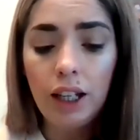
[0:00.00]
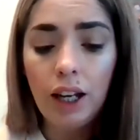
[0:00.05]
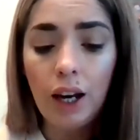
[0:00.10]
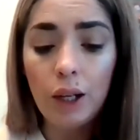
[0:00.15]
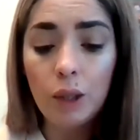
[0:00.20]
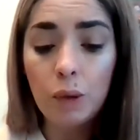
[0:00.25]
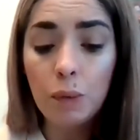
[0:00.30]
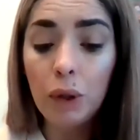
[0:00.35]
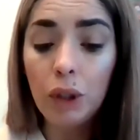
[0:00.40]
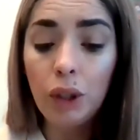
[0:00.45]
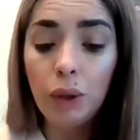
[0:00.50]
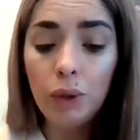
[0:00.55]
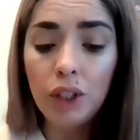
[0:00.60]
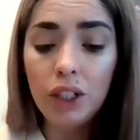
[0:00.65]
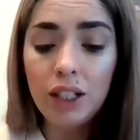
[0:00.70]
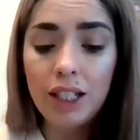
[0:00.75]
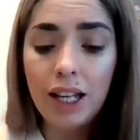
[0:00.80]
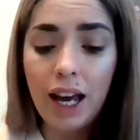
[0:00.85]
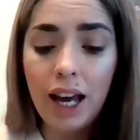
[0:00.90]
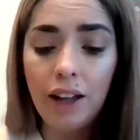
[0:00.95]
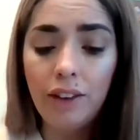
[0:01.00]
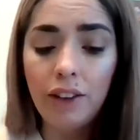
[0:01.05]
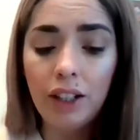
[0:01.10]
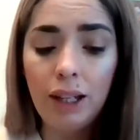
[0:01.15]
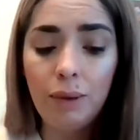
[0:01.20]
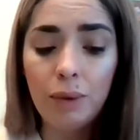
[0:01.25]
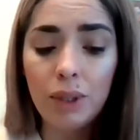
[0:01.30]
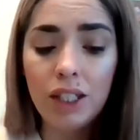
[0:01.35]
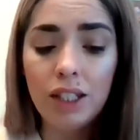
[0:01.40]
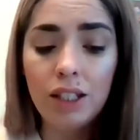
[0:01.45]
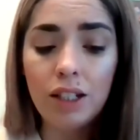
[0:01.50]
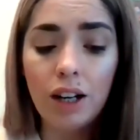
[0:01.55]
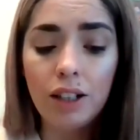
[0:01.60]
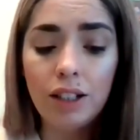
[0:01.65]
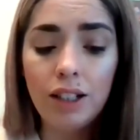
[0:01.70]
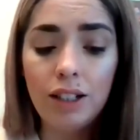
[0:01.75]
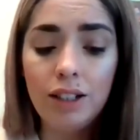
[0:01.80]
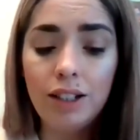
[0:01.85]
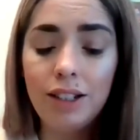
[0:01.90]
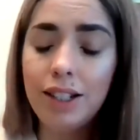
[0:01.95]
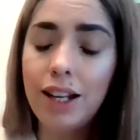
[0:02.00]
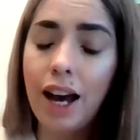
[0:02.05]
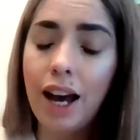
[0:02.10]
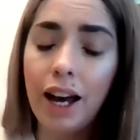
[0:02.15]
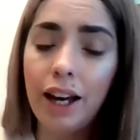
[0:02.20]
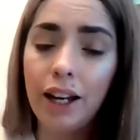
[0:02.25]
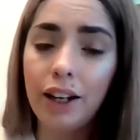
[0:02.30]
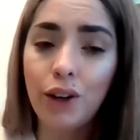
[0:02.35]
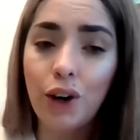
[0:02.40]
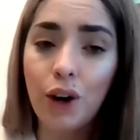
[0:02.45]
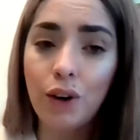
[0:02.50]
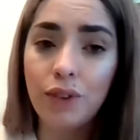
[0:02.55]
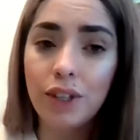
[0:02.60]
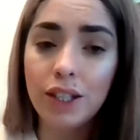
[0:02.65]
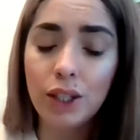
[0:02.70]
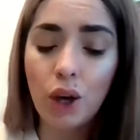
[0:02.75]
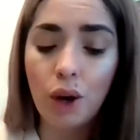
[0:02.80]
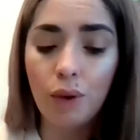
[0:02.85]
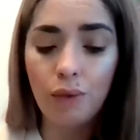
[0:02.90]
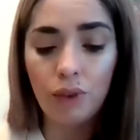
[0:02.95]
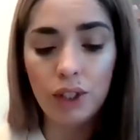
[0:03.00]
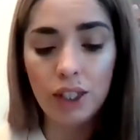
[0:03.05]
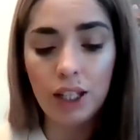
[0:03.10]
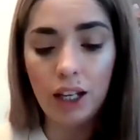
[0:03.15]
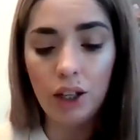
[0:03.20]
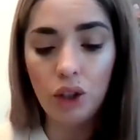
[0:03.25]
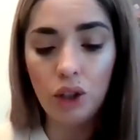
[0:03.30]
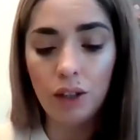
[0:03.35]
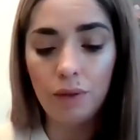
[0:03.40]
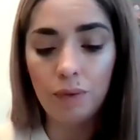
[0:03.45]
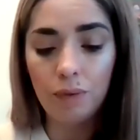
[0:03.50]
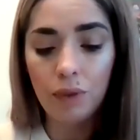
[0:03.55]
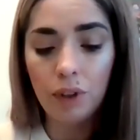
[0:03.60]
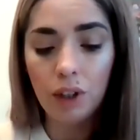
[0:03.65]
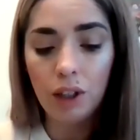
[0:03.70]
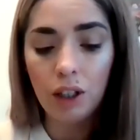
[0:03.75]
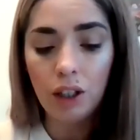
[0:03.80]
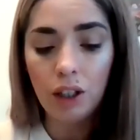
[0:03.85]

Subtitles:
and Bruno could tell that he was starting to tire of this conversation.